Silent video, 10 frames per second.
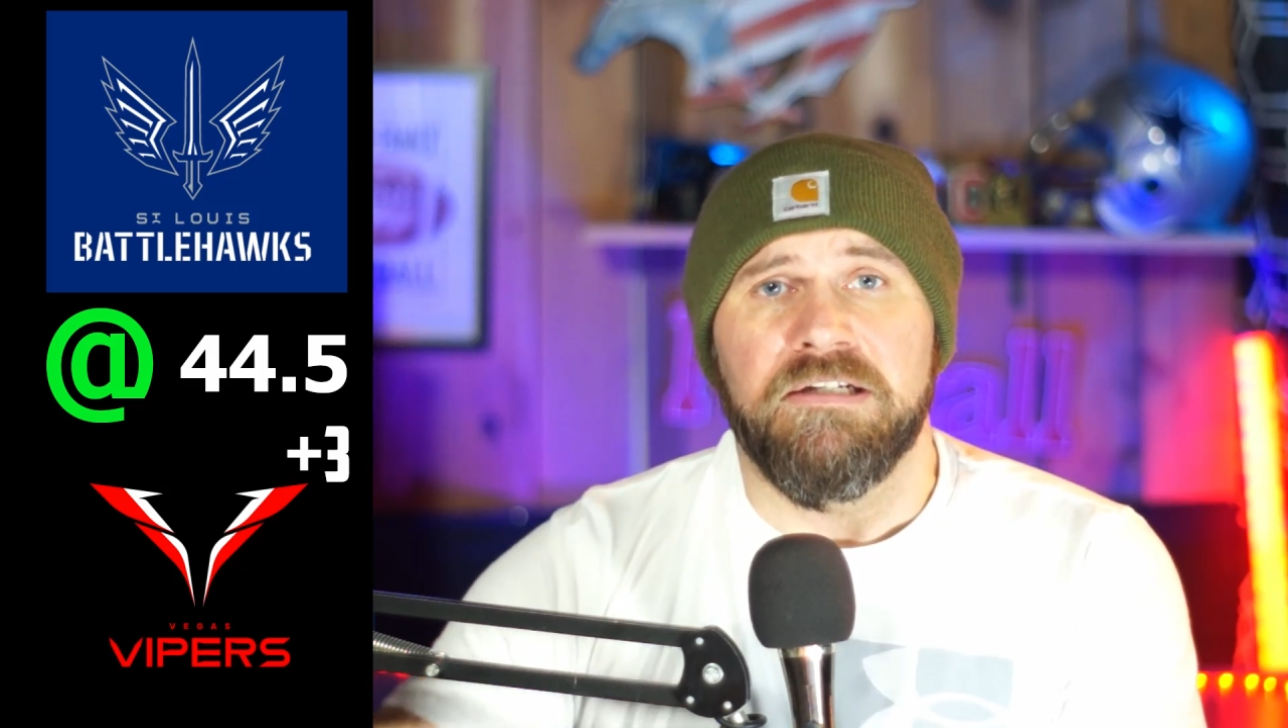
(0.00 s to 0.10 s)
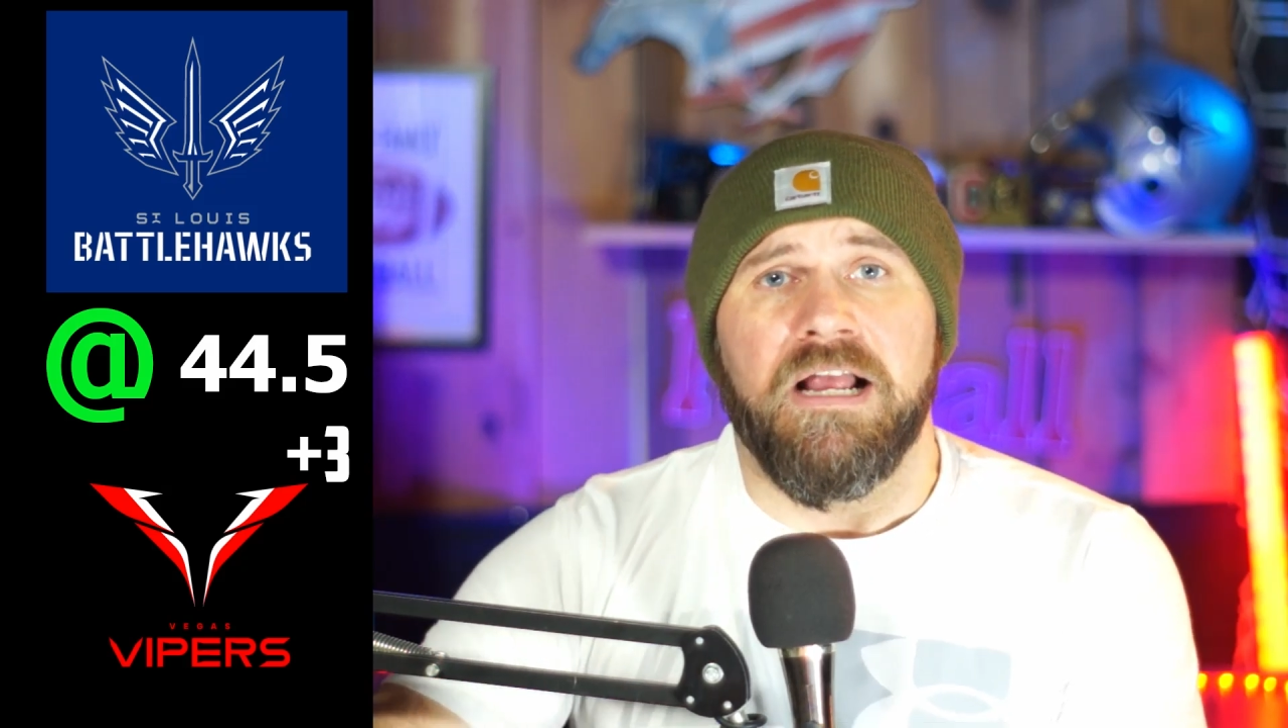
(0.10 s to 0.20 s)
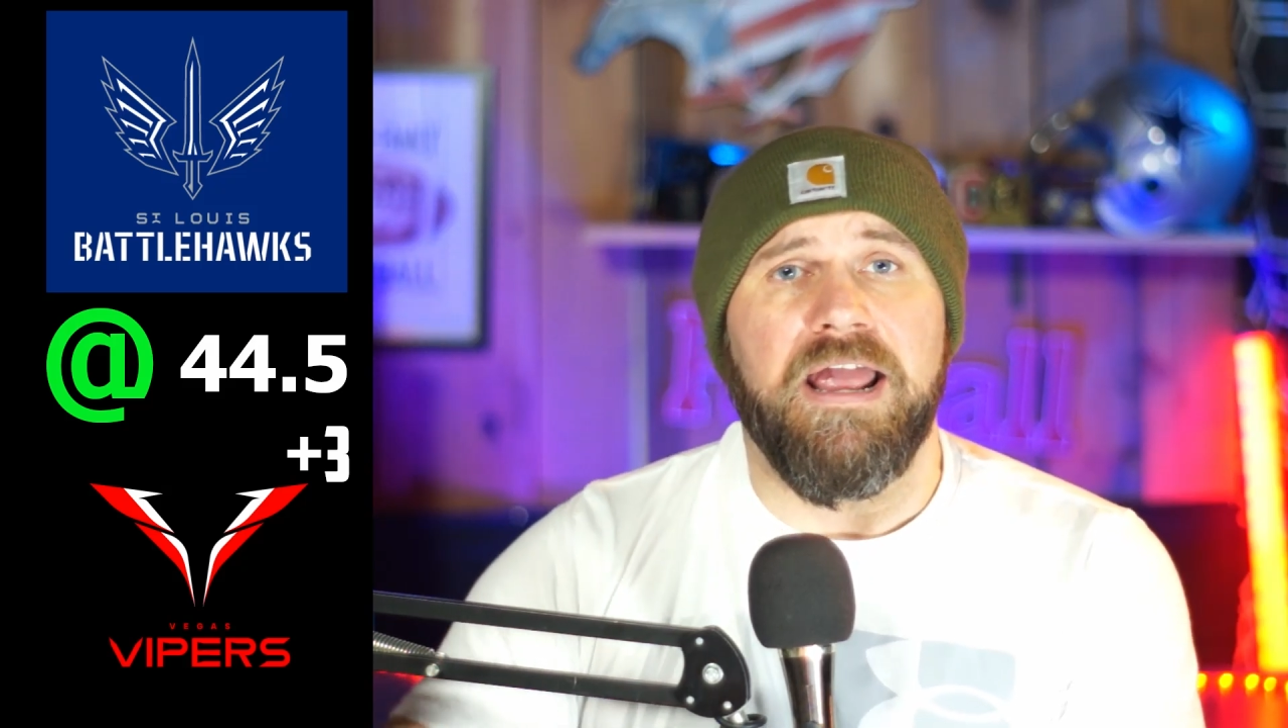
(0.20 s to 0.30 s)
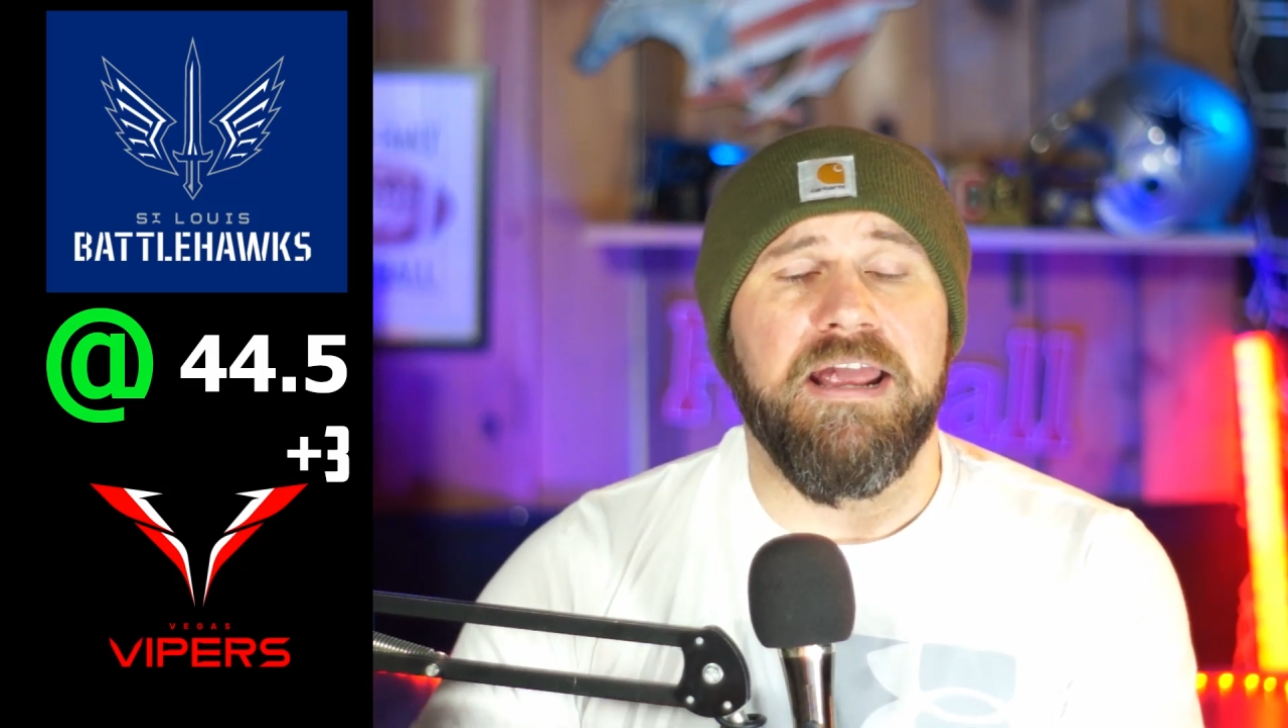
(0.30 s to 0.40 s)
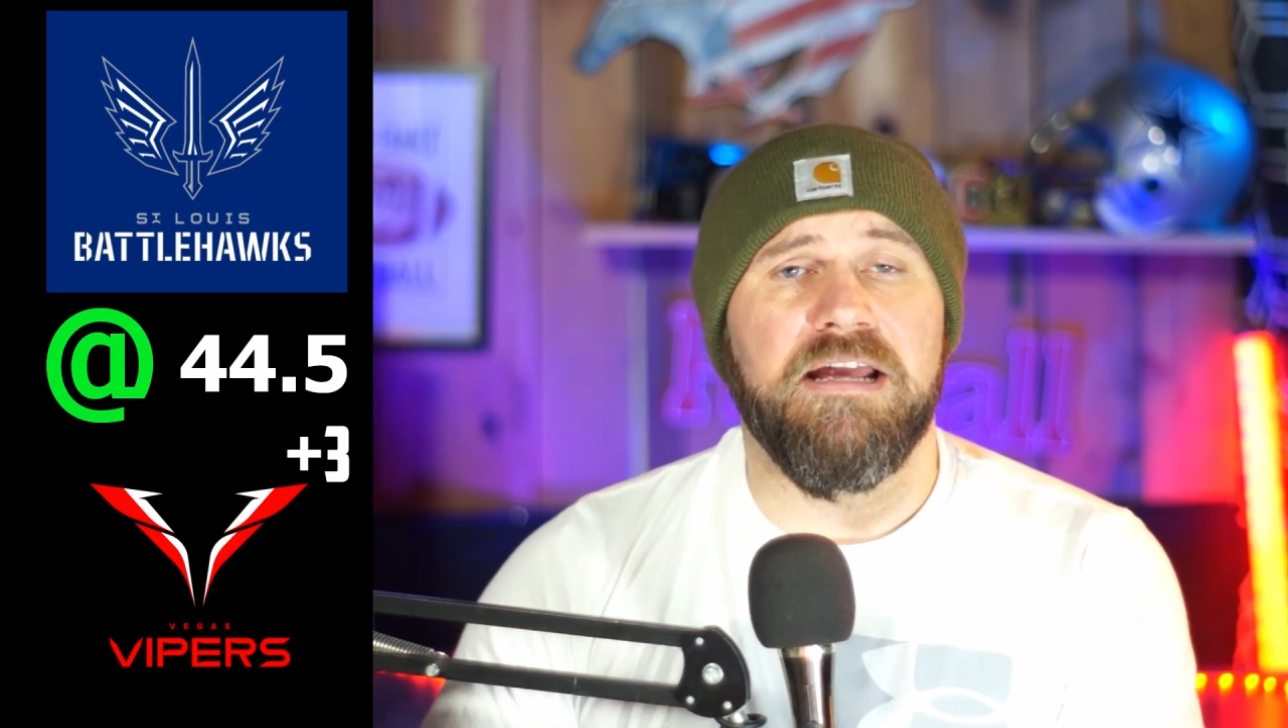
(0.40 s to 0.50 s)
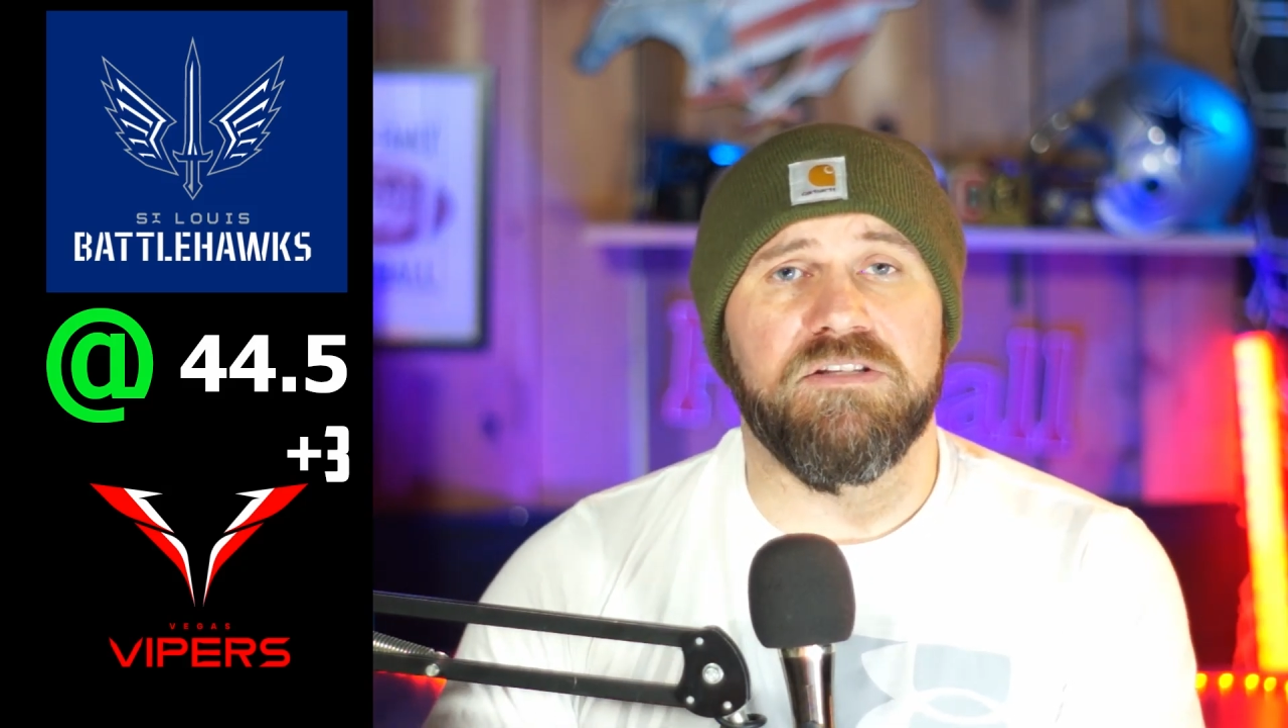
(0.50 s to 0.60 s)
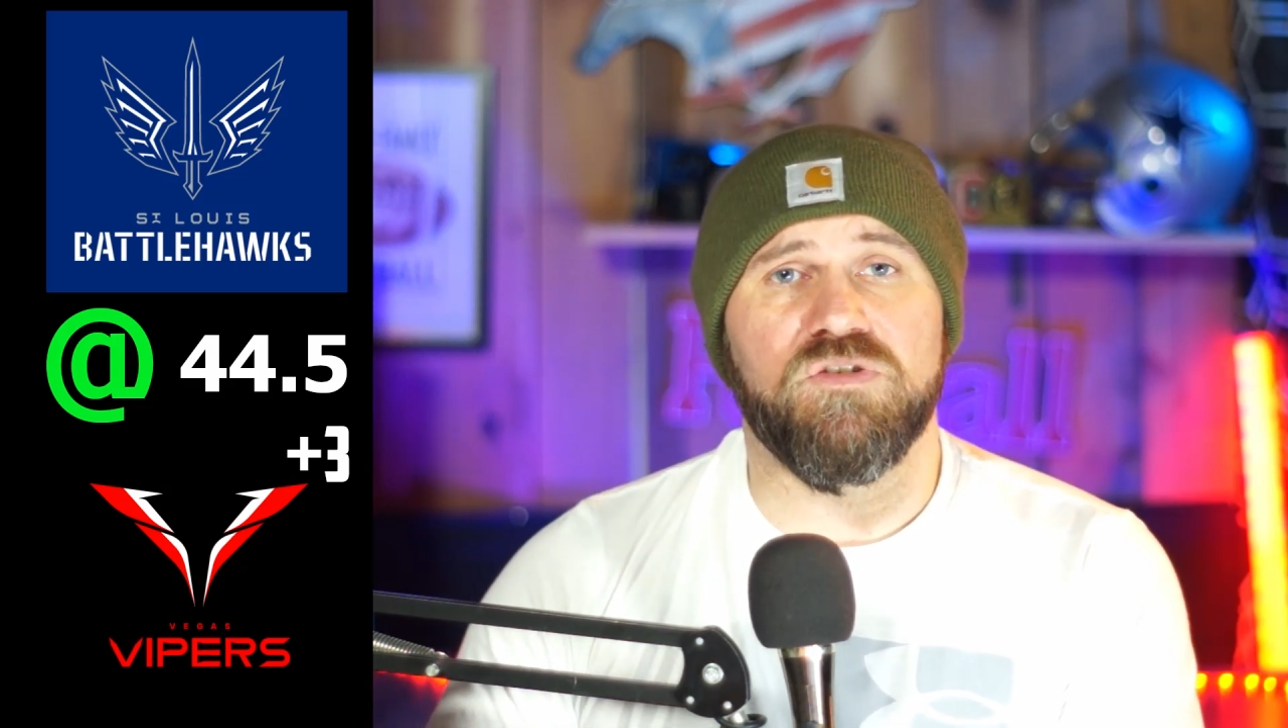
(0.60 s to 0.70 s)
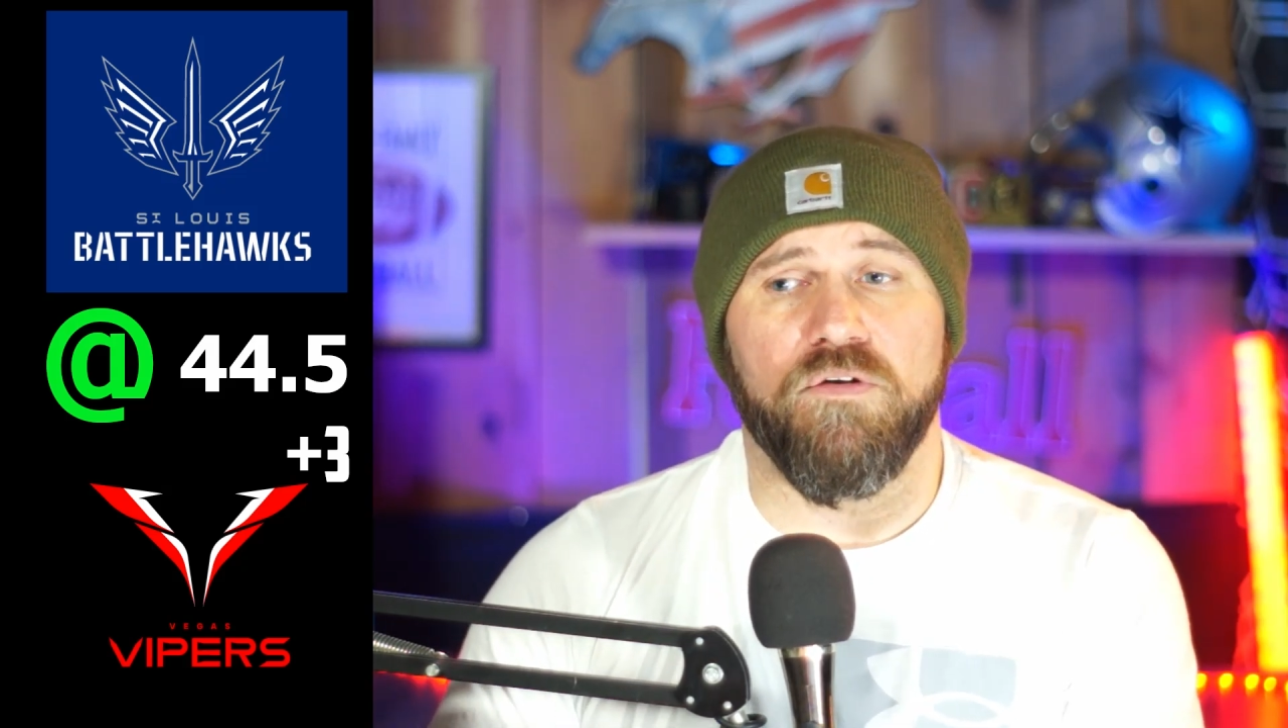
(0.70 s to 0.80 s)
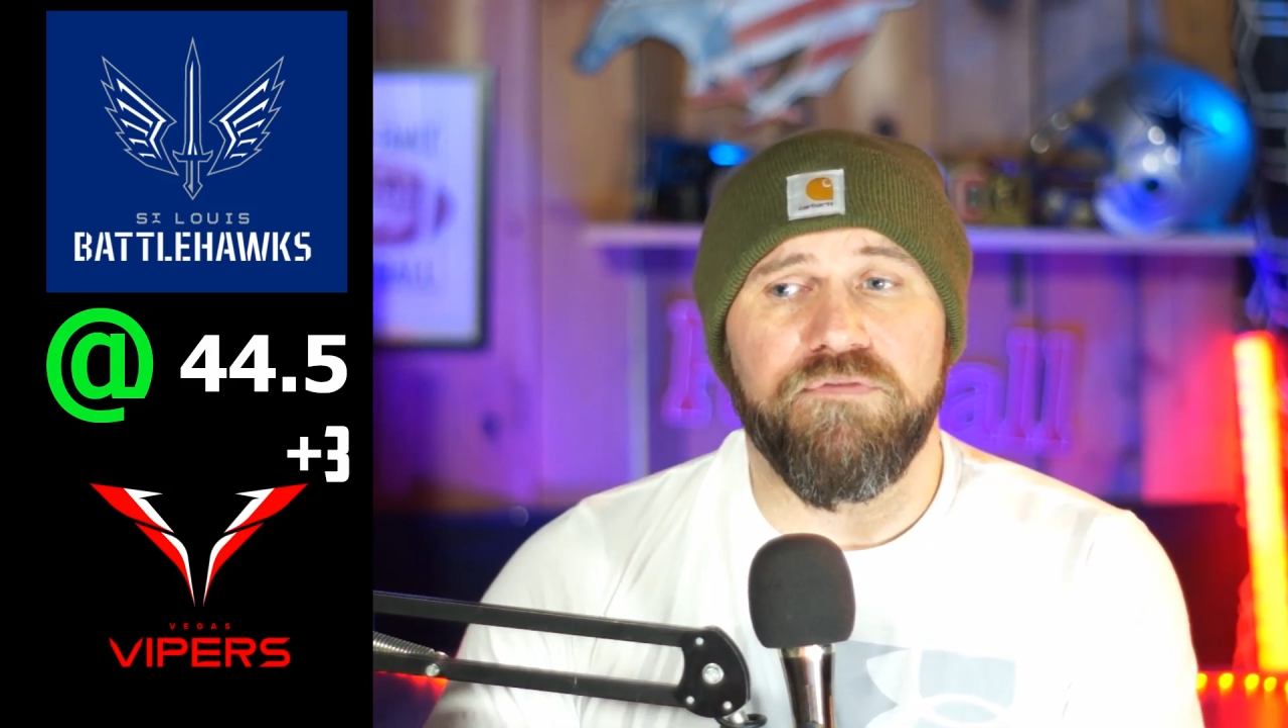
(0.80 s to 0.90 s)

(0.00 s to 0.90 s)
And so if